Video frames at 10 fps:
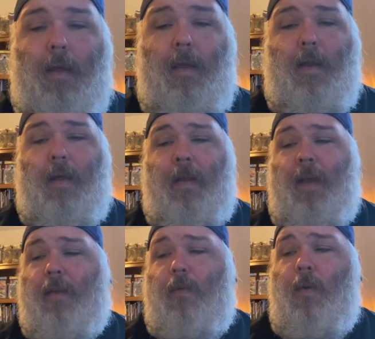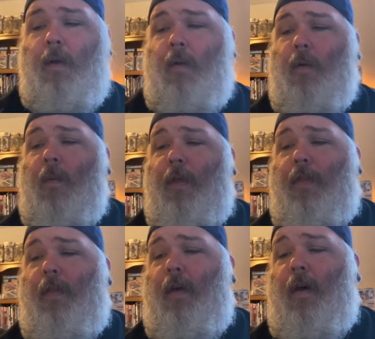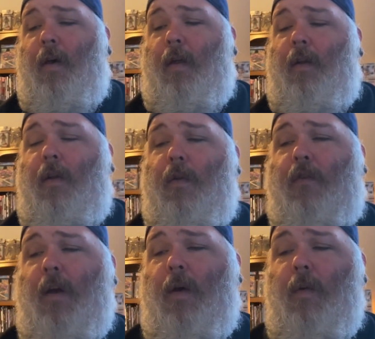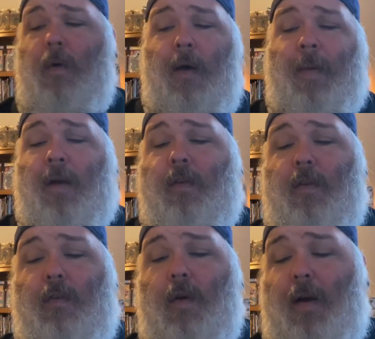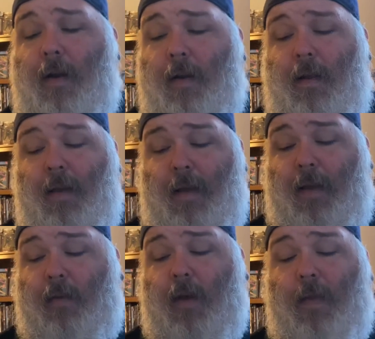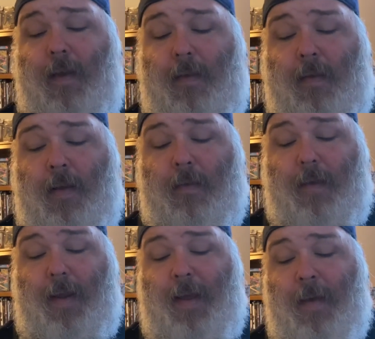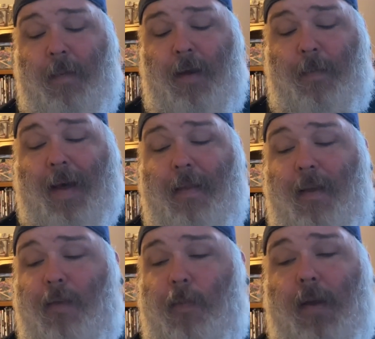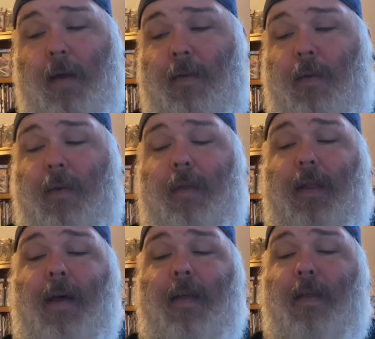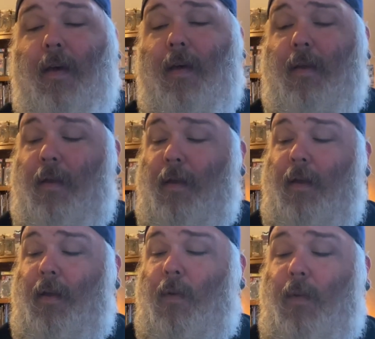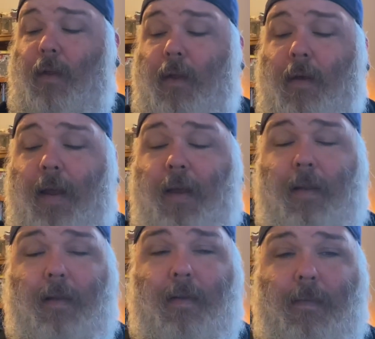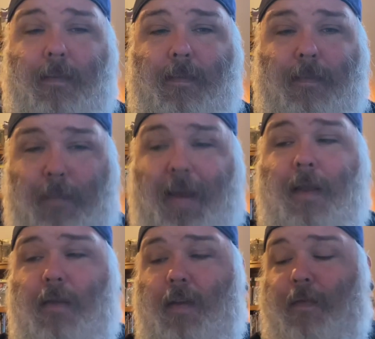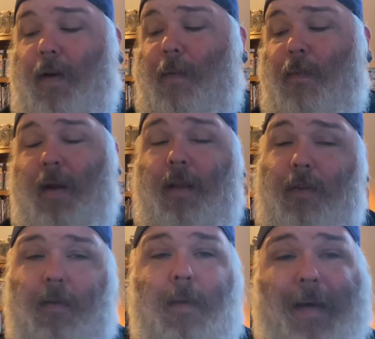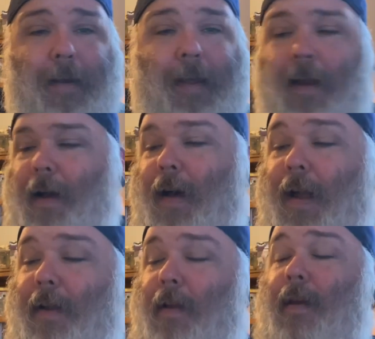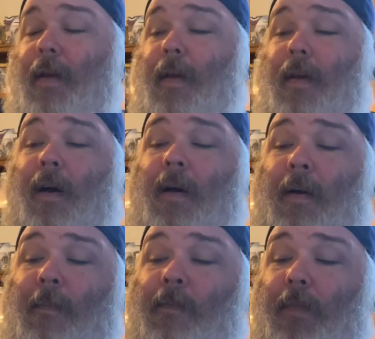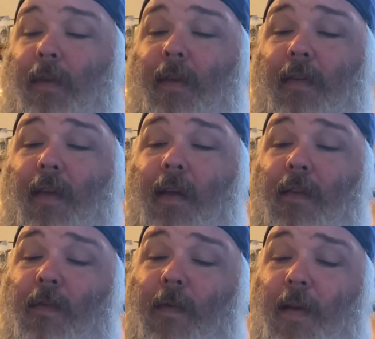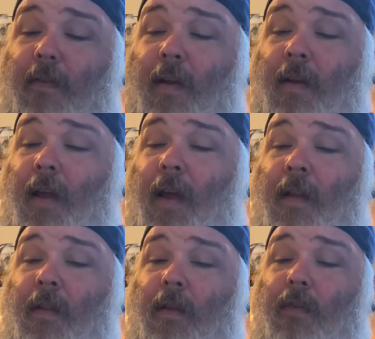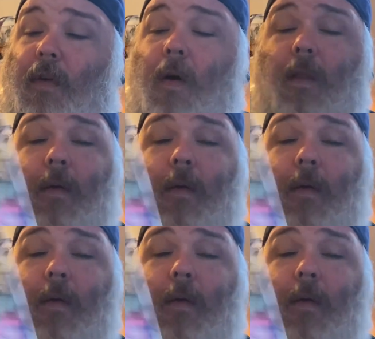Now the next one with the new show about to start, I saw this and I was like, yeah, I'm gonna buy this because I really like picking stuff up when it's about to get hot. This is Vision and the Scarlet